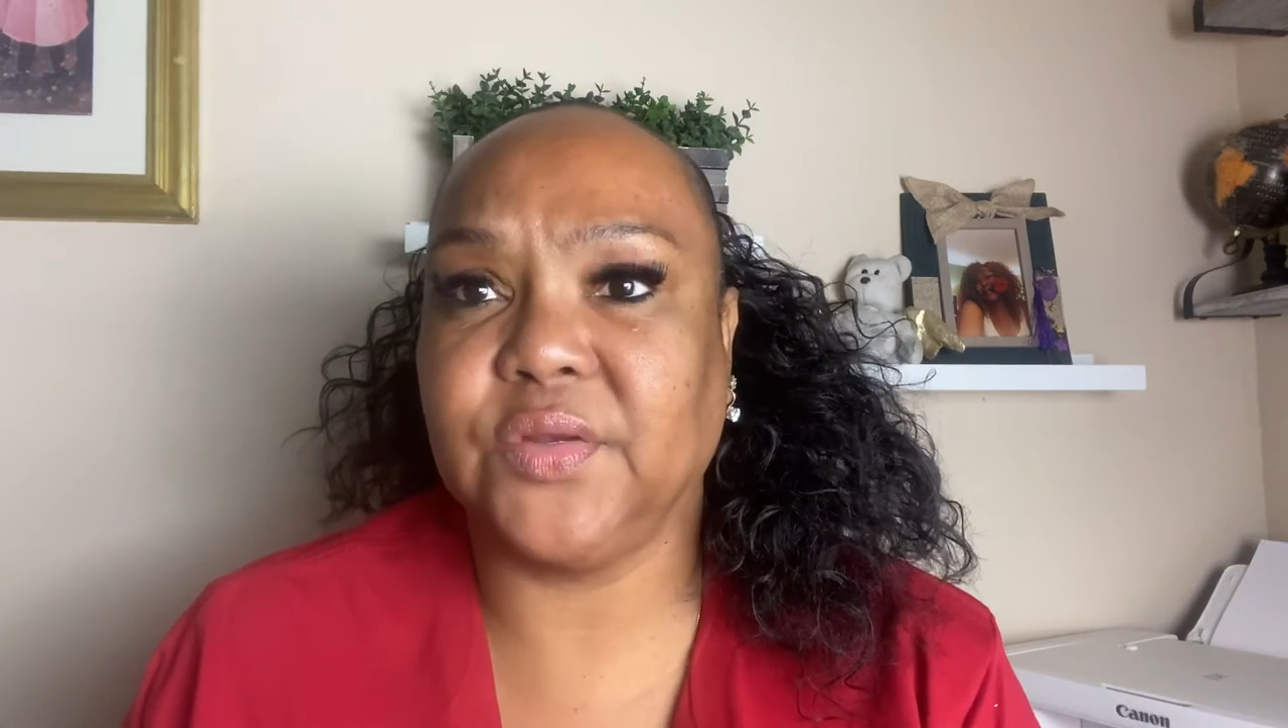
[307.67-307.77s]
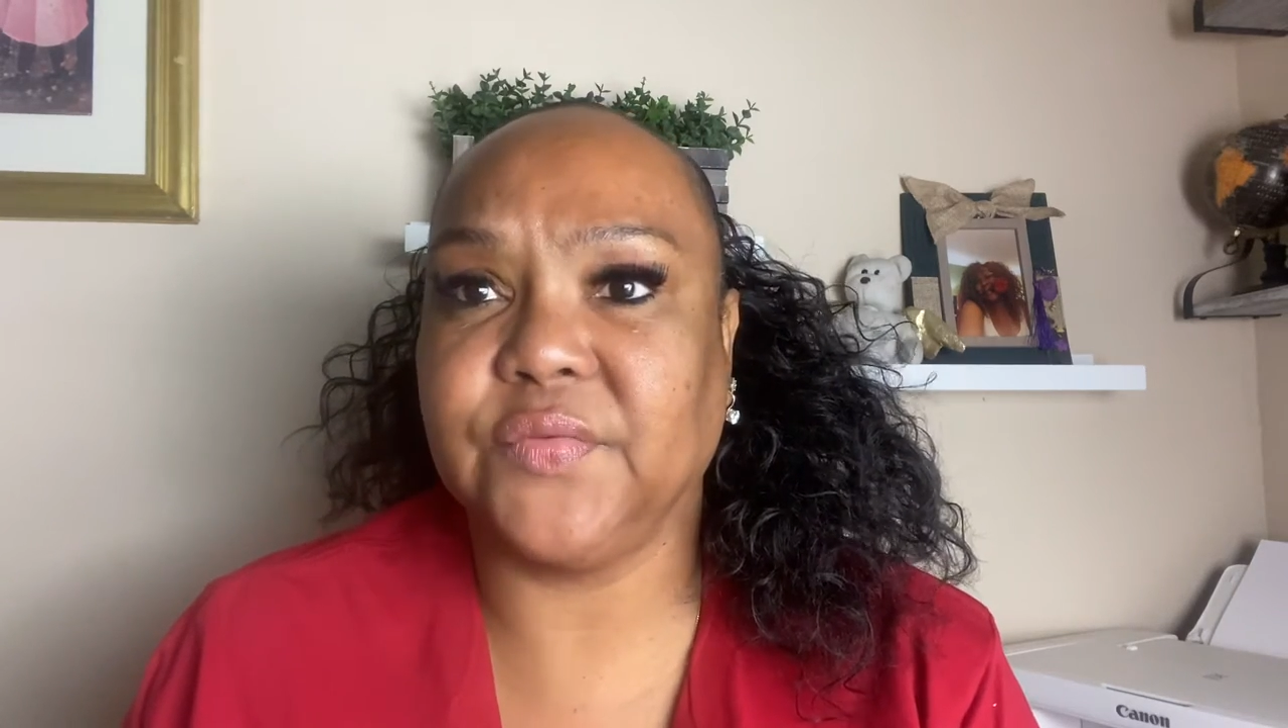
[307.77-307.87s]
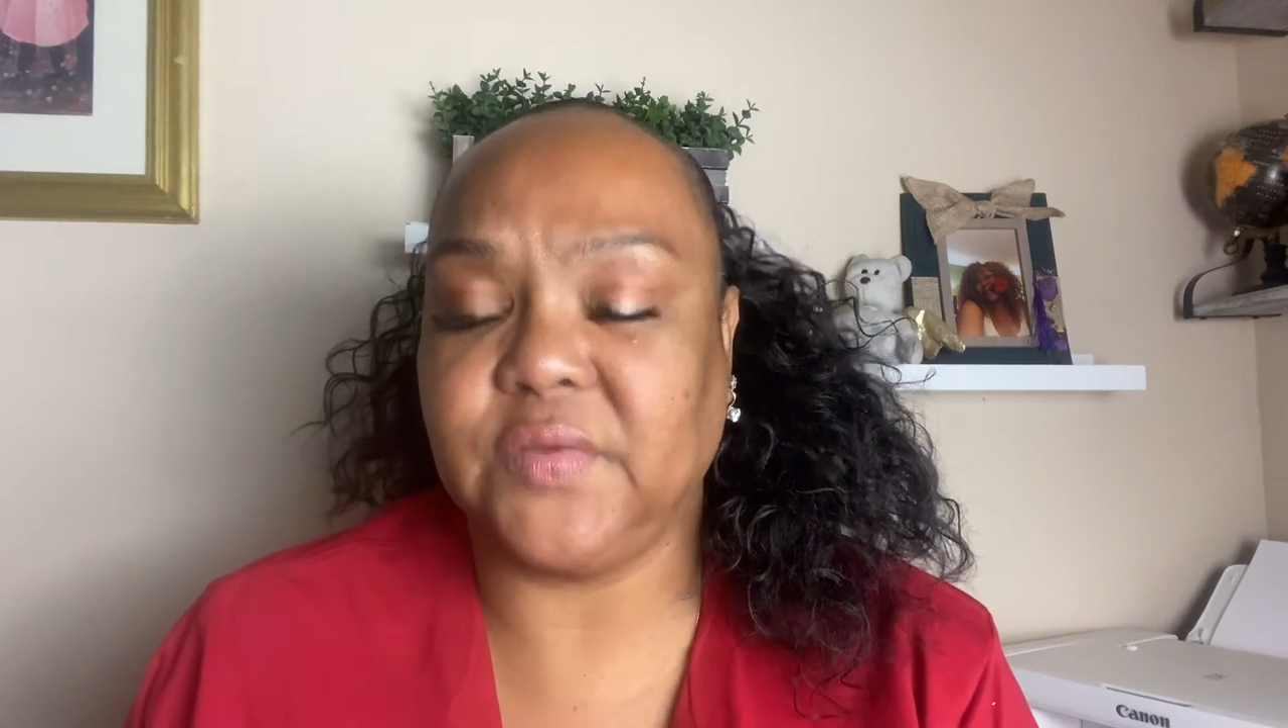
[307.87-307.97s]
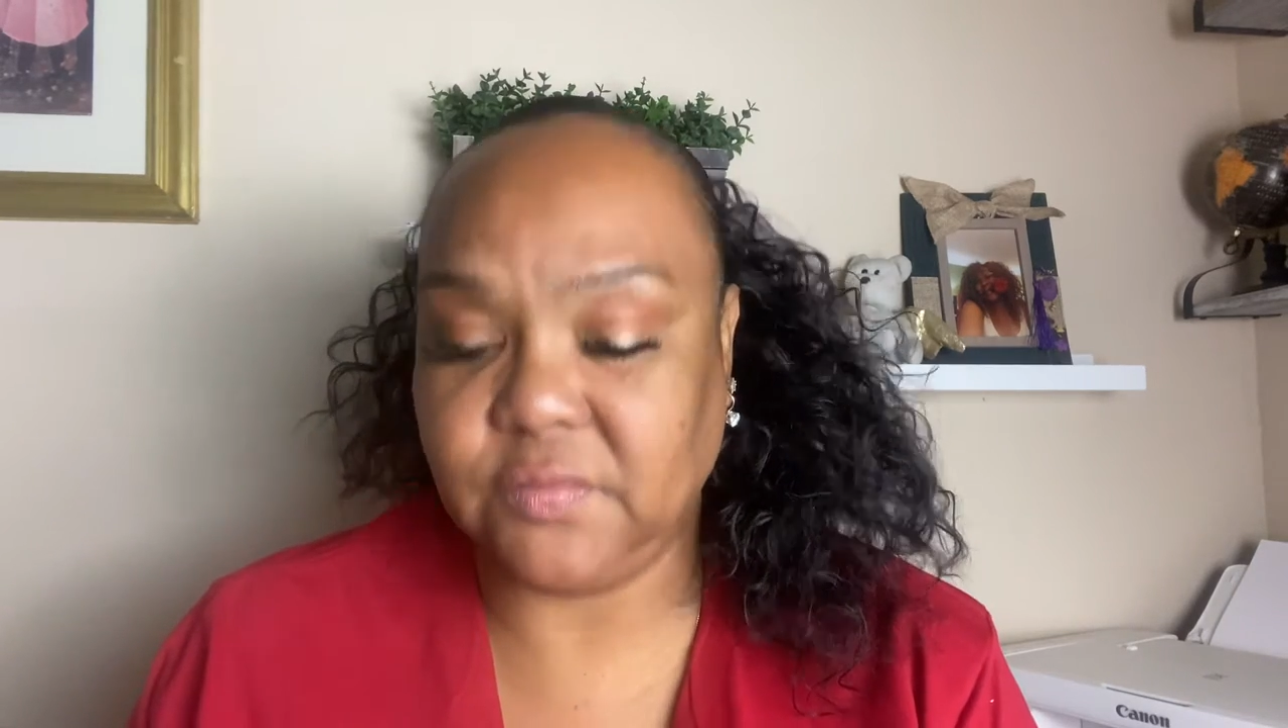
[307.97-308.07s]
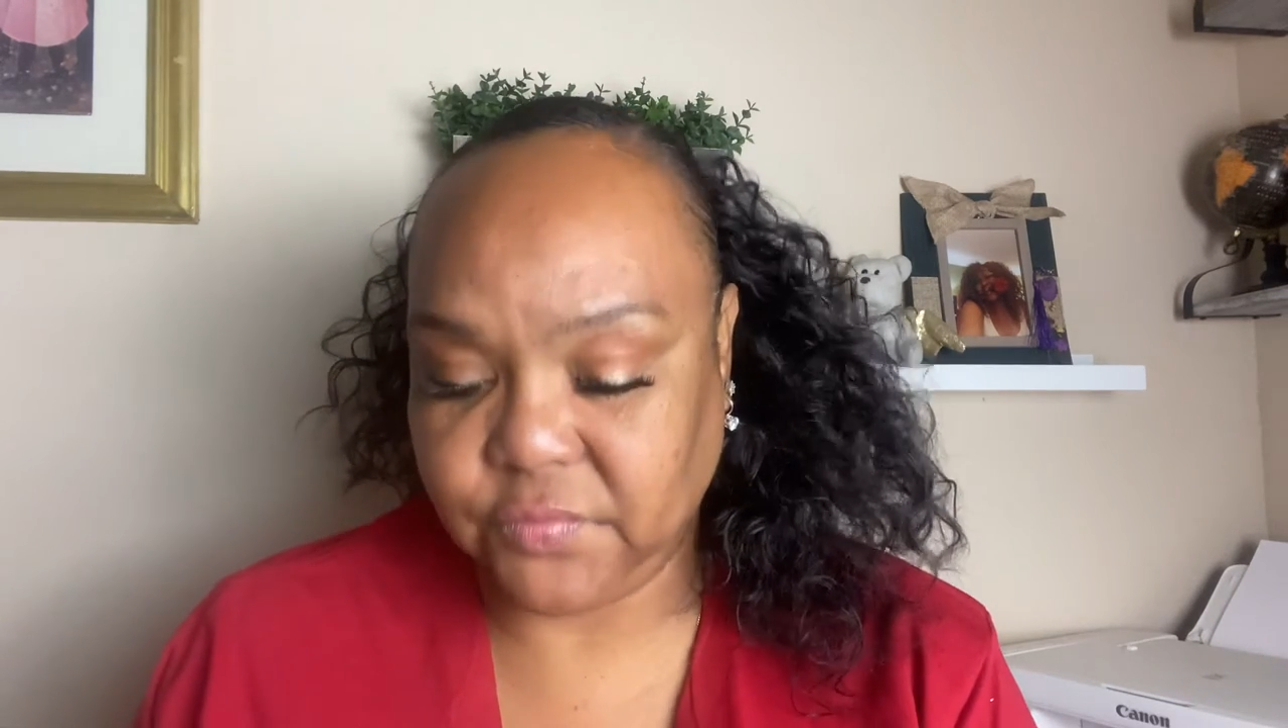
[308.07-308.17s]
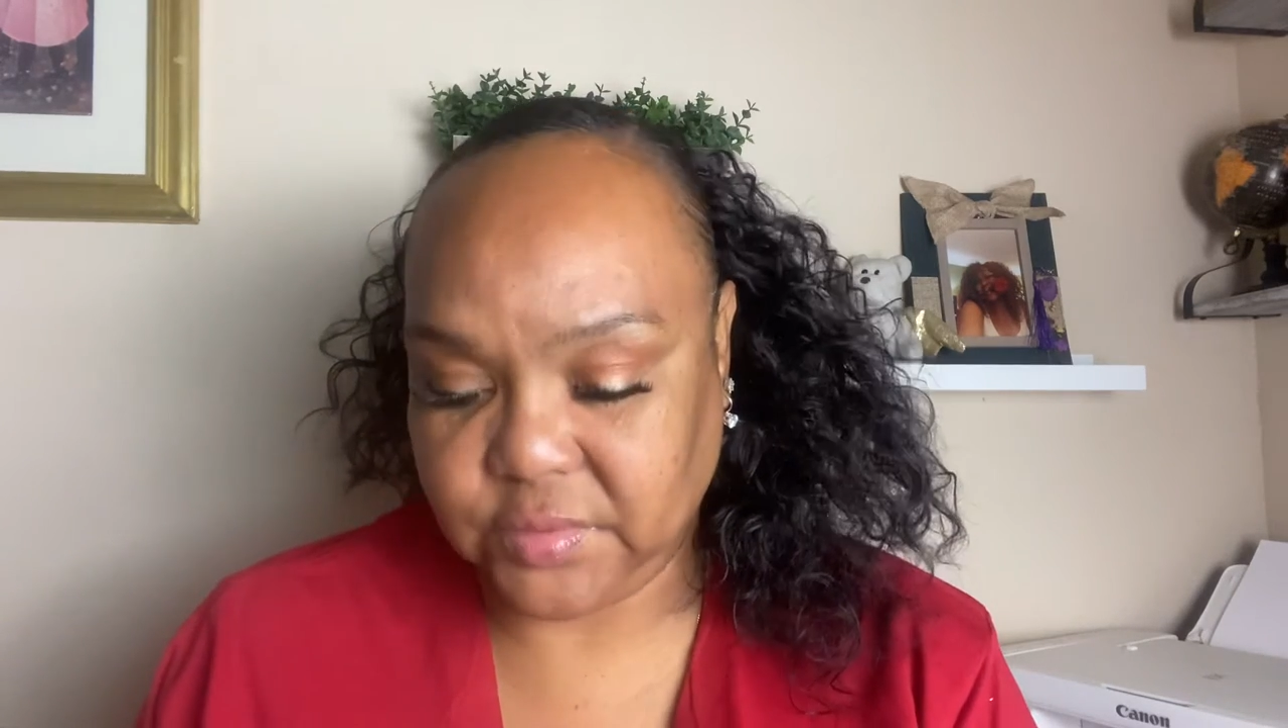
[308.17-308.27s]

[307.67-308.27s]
fever